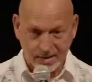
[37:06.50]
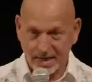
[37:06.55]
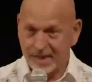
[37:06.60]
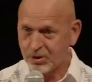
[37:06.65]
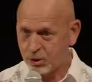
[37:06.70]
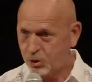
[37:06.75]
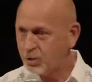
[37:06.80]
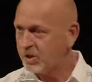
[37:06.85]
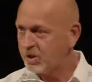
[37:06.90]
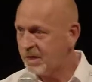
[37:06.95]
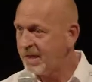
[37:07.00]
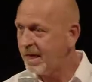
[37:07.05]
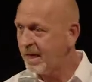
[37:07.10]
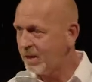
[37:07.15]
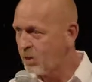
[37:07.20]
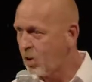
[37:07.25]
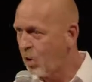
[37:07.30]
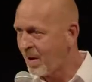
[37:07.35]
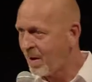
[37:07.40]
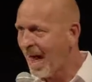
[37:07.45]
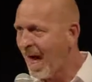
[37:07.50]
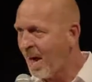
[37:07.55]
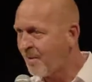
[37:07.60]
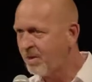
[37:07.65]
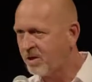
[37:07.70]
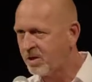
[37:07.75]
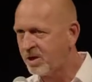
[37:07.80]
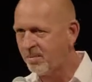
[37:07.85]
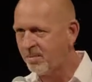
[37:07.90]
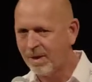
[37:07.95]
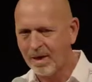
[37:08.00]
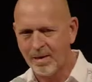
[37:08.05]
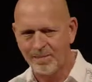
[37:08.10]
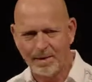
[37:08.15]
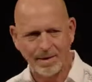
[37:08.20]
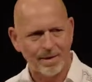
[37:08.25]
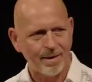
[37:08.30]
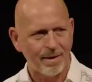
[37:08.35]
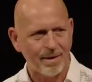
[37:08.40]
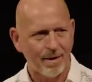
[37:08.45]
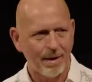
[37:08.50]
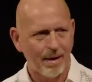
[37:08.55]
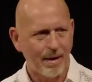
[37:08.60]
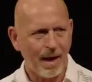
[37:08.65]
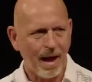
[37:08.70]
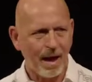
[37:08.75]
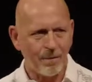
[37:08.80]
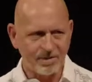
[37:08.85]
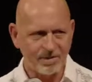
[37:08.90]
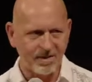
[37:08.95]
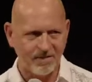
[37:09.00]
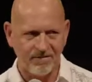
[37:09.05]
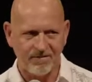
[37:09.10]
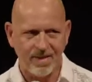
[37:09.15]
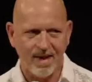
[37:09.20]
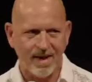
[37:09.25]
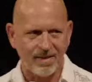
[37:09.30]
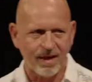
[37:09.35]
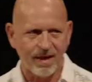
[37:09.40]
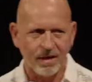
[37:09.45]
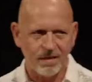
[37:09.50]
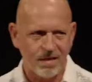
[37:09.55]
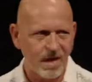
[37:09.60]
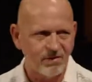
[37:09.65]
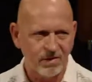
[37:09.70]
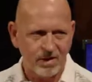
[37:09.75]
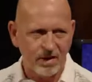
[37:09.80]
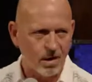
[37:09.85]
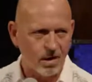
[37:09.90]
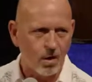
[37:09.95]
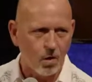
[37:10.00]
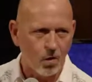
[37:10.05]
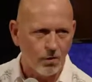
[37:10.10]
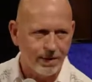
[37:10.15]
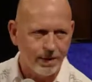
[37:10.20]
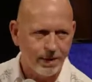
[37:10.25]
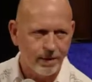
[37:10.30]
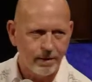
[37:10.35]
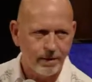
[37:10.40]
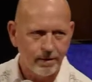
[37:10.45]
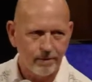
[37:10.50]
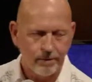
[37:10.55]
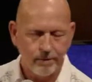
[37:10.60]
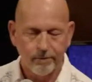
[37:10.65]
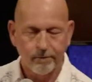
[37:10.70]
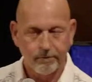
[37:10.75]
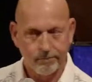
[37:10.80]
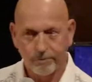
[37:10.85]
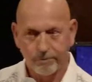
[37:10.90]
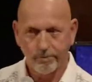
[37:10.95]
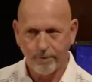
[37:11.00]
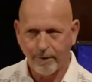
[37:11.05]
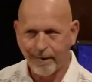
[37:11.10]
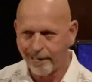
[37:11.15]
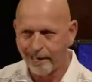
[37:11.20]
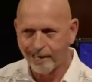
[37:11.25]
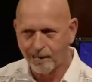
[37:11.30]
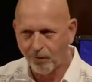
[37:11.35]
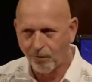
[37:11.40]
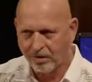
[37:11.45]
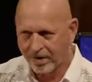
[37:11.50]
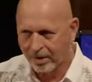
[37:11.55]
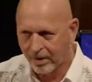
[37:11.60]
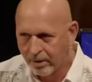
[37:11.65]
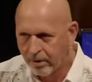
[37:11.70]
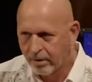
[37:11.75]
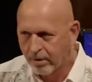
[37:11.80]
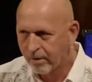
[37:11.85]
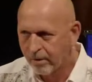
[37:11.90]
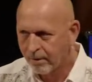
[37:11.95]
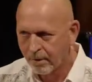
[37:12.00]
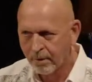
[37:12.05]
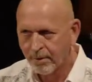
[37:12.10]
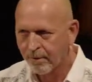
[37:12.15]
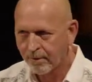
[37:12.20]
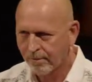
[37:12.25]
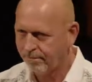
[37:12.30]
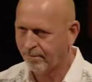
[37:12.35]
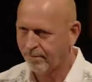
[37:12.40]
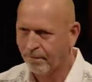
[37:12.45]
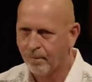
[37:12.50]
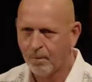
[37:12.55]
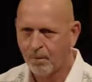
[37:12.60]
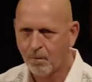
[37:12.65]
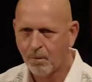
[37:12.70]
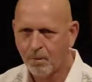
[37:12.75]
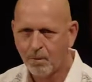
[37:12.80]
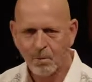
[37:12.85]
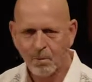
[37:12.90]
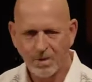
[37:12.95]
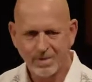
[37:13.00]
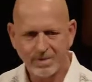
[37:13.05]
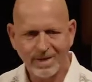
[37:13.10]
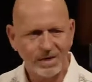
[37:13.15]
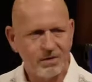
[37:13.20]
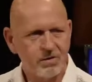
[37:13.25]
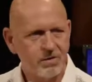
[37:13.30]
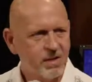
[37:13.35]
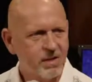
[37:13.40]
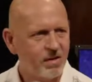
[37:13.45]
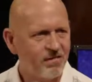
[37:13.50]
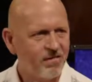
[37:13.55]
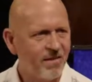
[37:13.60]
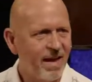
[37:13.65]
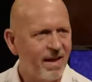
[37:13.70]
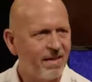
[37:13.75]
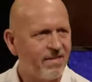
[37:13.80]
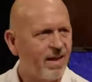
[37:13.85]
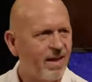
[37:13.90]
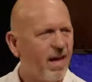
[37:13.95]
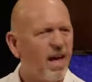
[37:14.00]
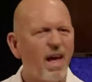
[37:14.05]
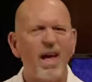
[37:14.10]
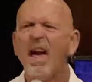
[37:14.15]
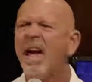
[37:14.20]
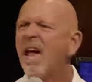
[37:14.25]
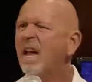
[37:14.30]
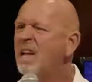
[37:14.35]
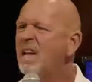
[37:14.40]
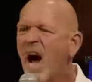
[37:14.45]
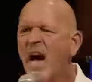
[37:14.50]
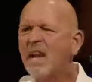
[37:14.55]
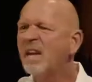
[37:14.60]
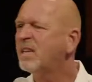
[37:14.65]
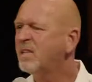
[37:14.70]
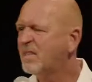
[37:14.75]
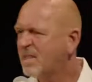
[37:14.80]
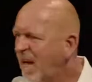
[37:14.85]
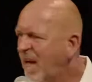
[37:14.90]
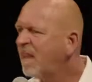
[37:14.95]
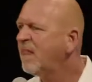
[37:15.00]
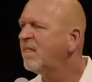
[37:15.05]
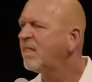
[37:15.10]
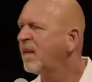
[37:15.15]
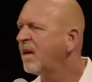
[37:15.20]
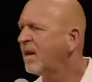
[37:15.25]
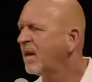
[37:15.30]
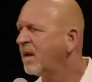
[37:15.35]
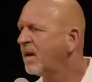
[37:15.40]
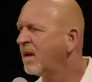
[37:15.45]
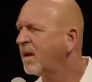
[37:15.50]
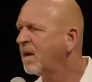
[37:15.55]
as you see, don't happen to me. I mean, I was in faith. I'd never get COVID. I got COVID. What does that do to your faith? Not a dang thing